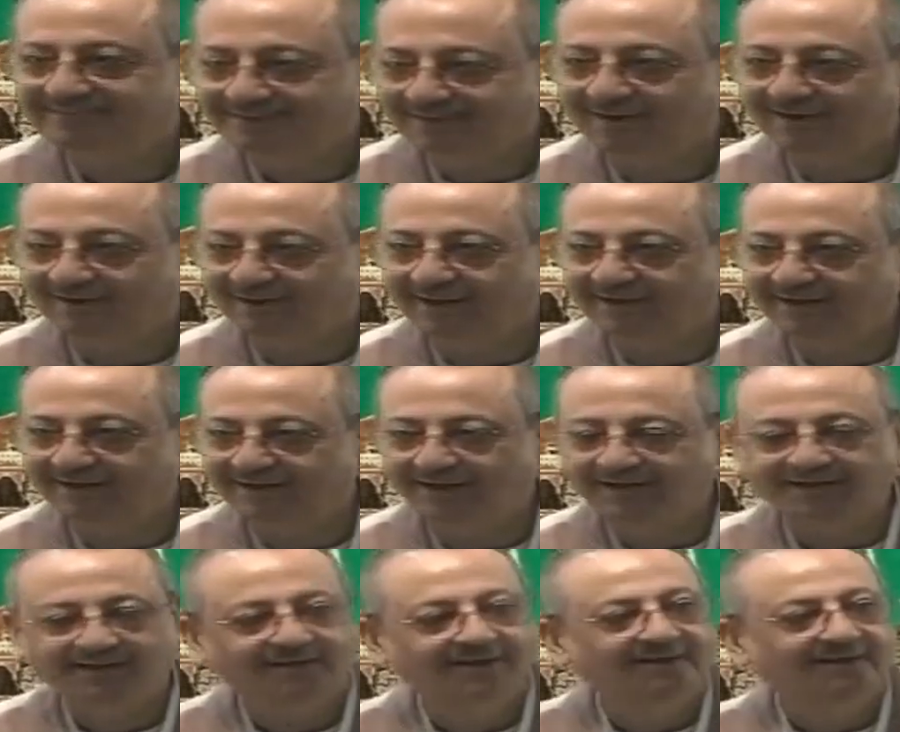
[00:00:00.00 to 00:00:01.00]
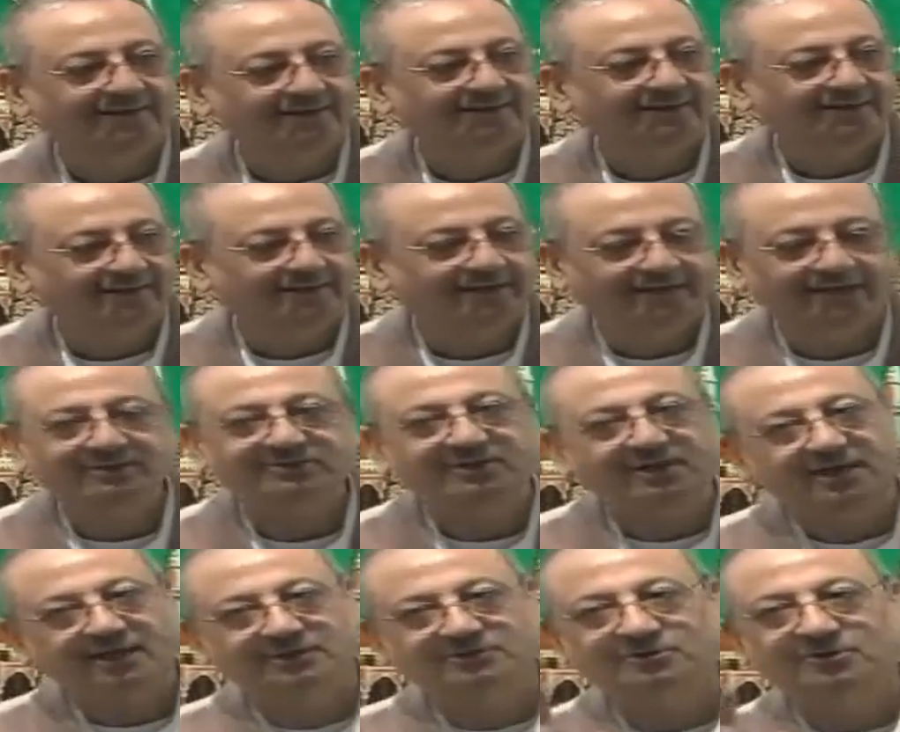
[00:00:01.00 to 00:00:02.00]
Got the idea?
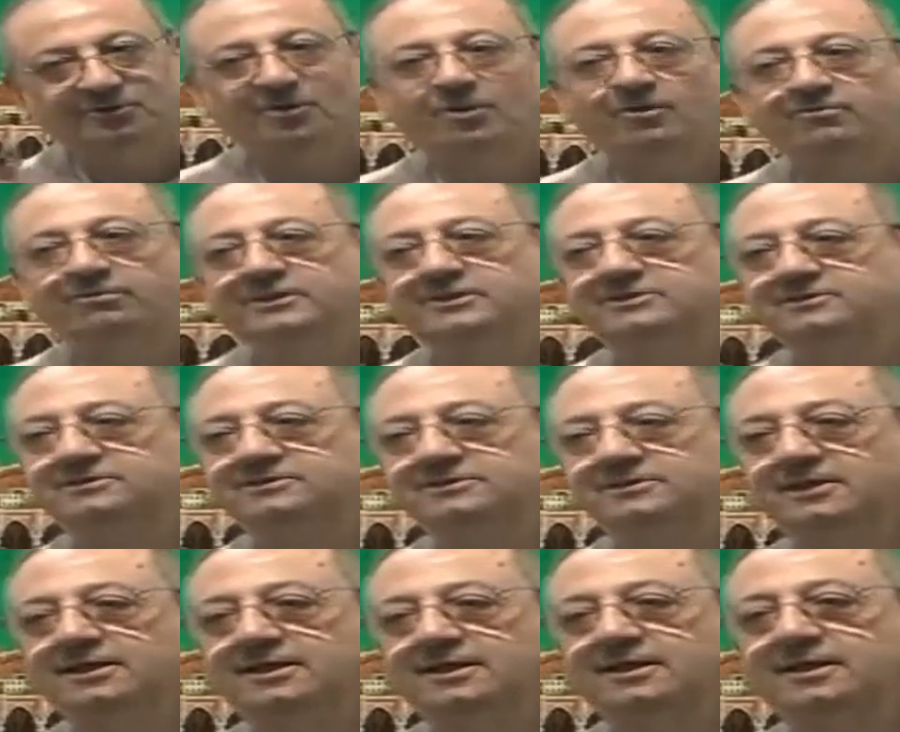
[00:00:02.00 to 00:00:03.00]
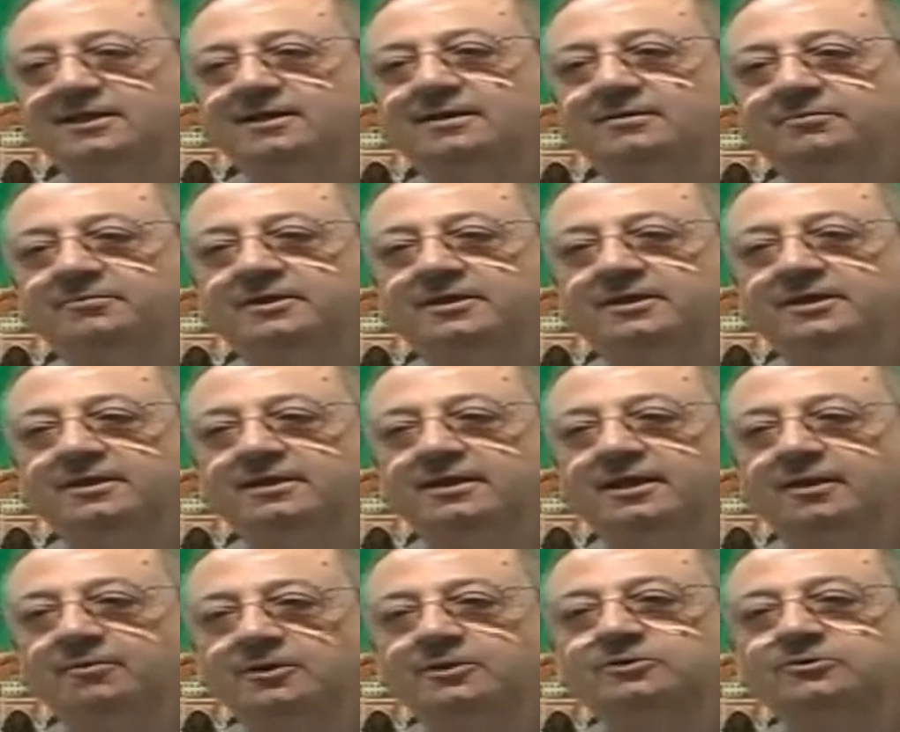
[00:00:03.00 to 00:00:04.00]
Inshallah, you'll always uh, be
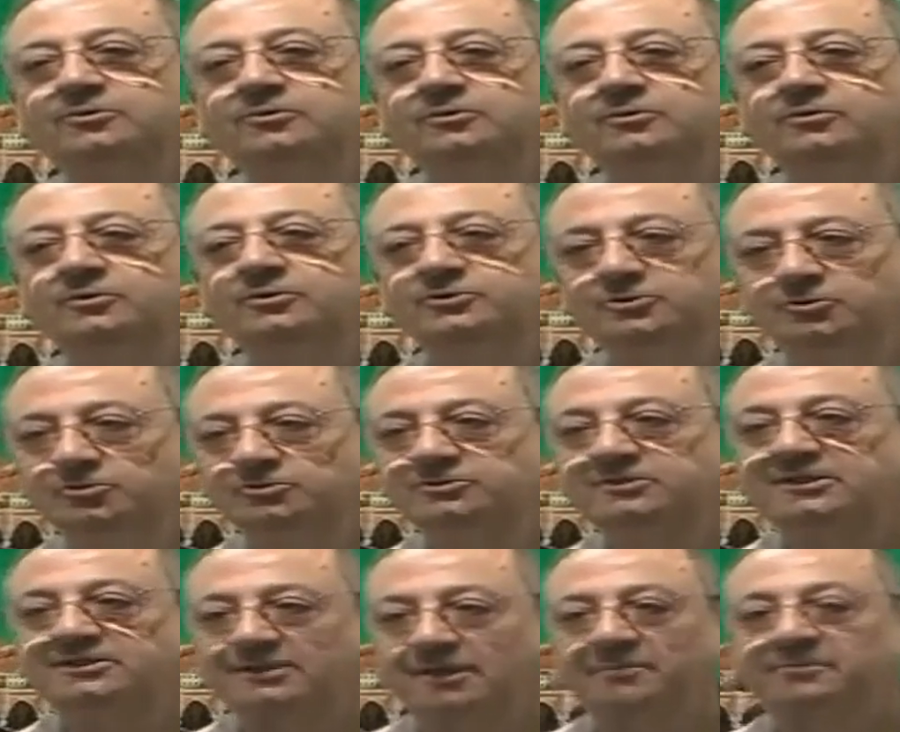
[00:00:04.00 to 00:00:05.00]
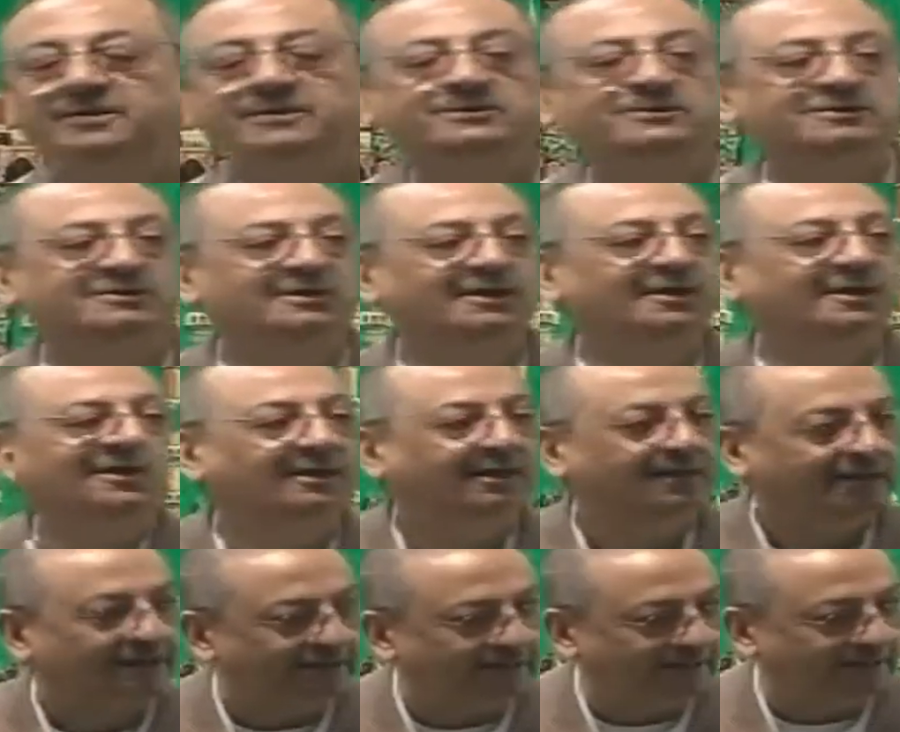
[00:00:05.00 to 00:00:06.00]
able to use the Tamiz
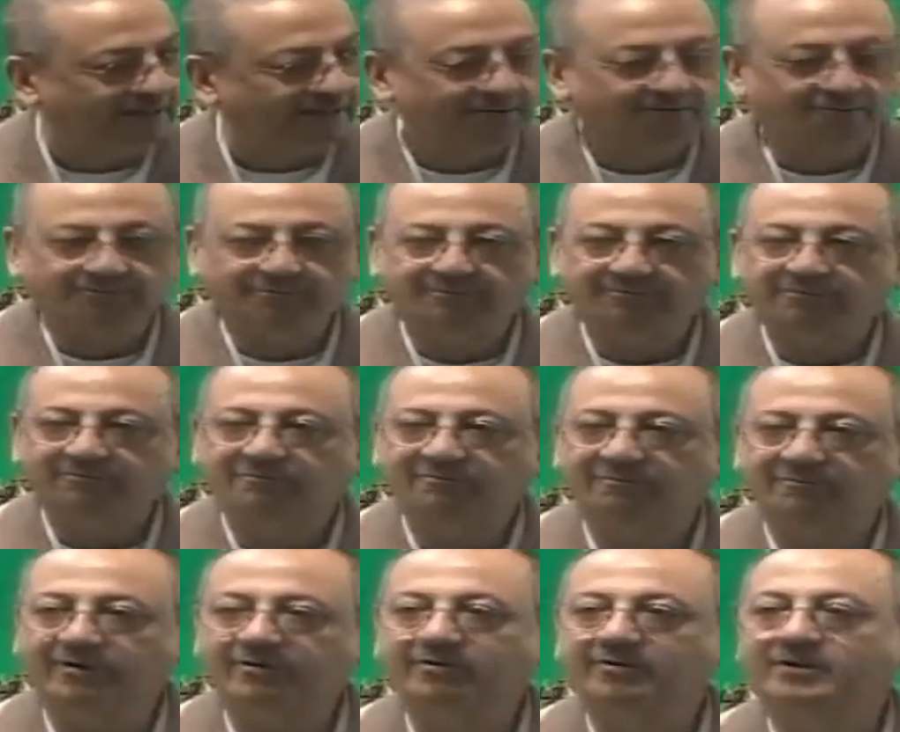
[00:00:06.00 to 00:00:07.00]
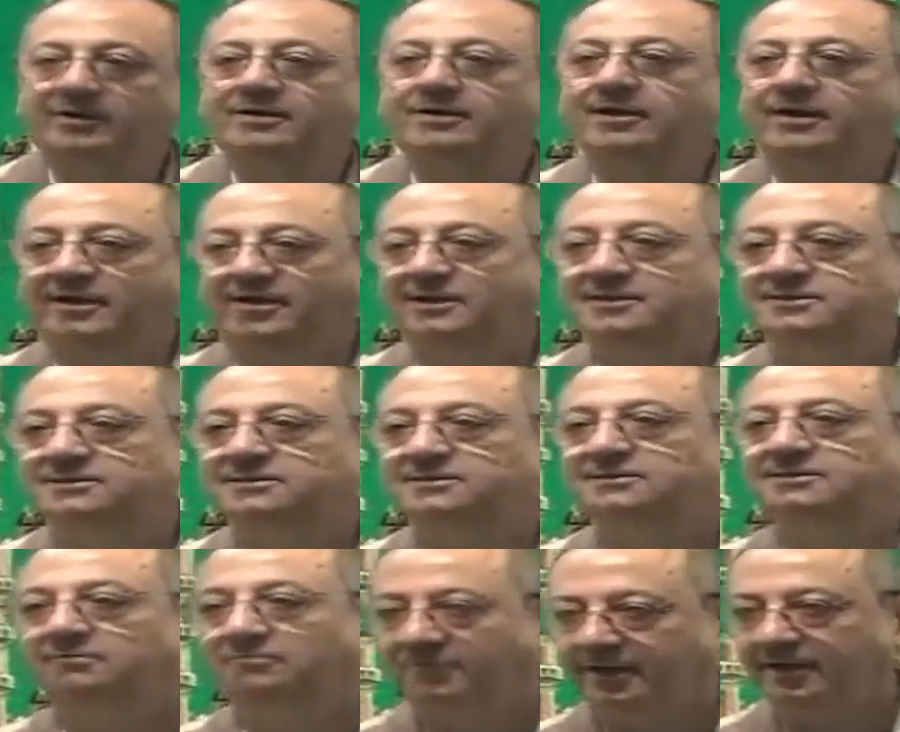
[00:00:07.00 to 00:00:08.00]
in a very correct
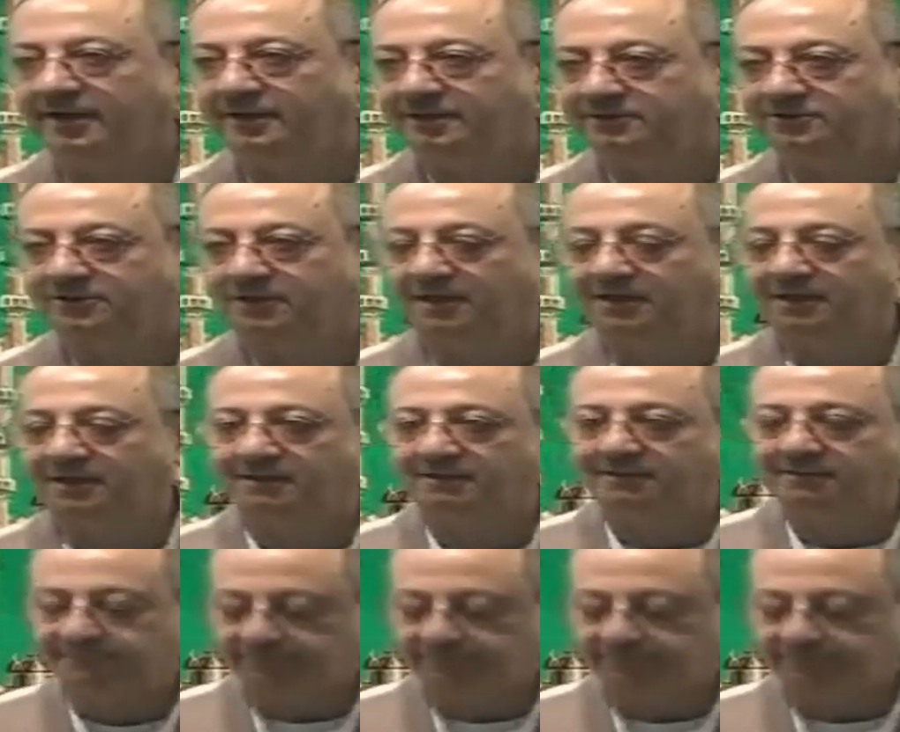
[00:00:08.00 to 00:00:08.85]
way, inshallah.